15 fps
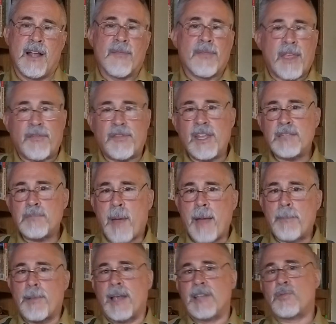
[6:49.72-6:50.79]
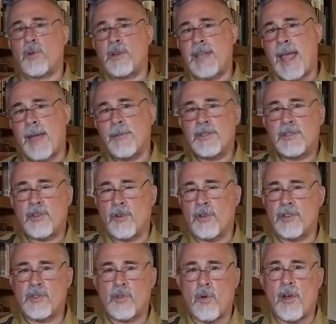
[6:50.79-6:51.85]
If these pipelines were damaged or
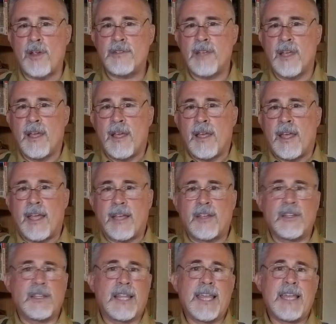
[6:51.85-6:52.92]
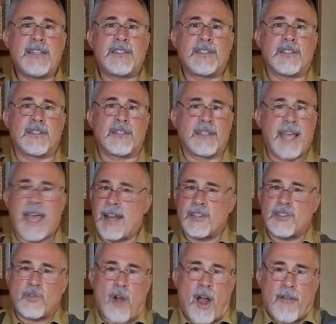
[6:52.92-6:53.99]
destroyed, it could lead to
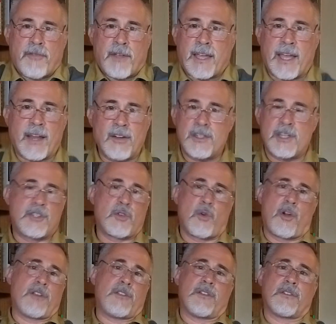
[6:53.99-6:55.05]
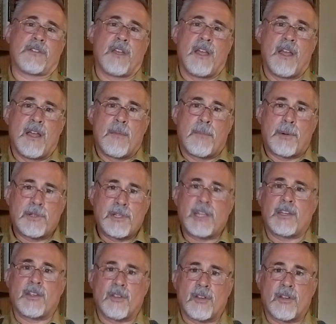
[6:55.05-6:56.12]
catastrophic energy shortages,
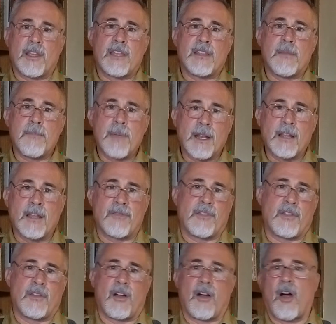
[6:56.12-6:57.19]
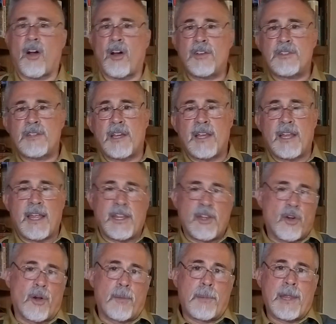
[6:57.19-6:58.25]
particularly in the middle of the harsh
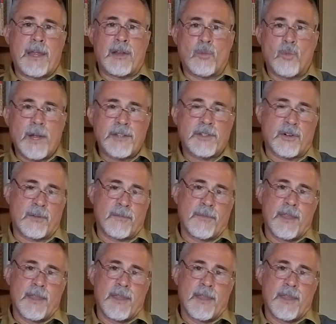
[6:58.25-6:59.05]
European winter.